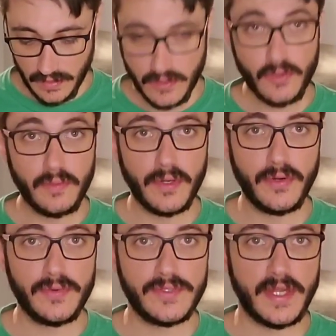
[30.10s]
new
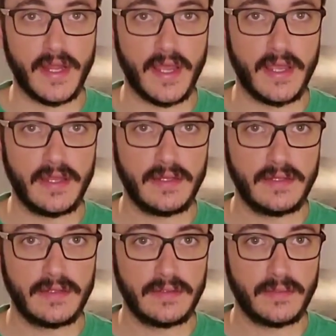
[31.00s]
brew today,
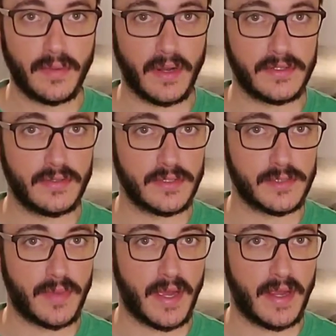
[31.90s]
brought to us
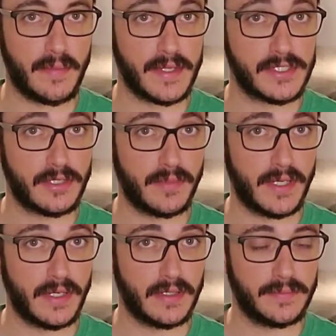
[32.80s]
by Mr.
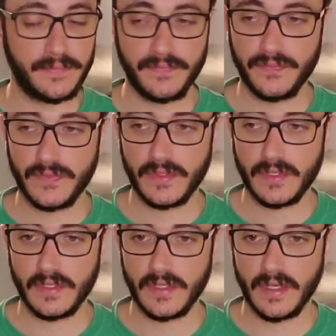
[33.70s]
Beer.
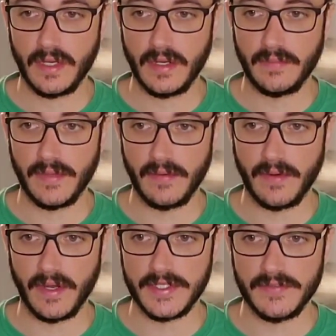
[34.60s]
They were
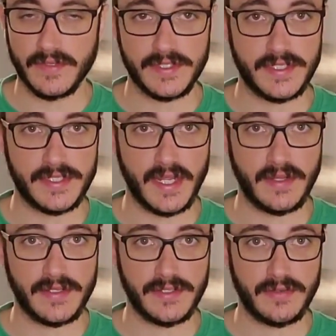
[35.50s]
nice of us to send
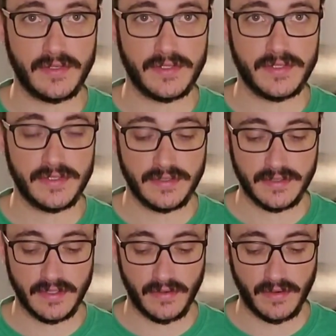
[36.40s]
this to us
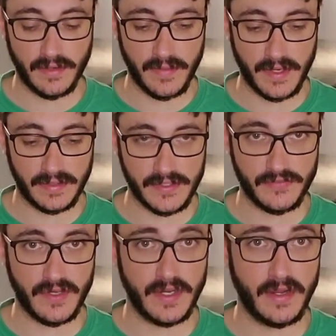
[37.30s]
in order to make this
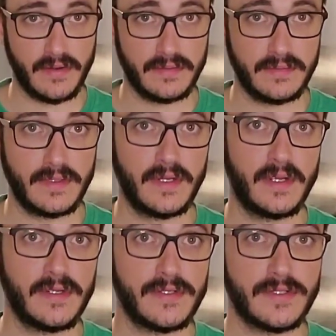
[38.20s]
video.
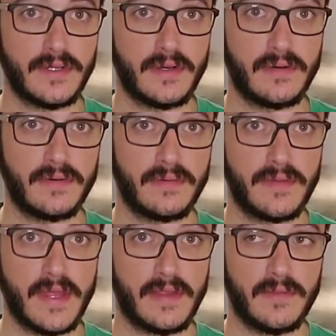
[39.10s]
So
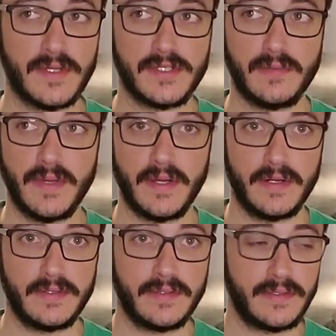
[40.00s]
thank you, Mr. Beer.
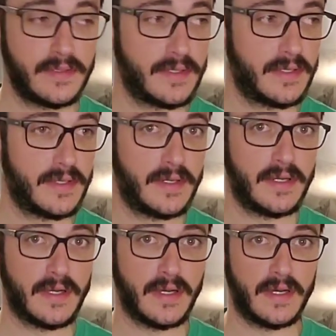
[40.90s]

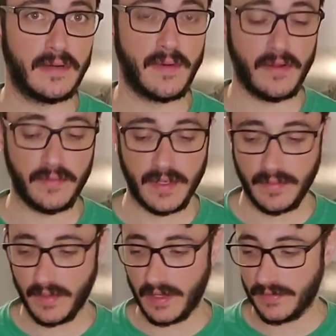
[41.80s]
All the
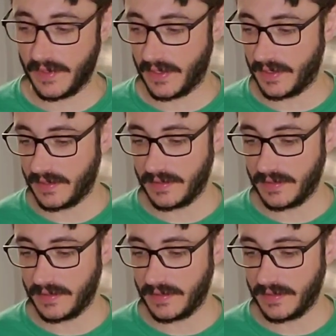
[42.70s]
people out there,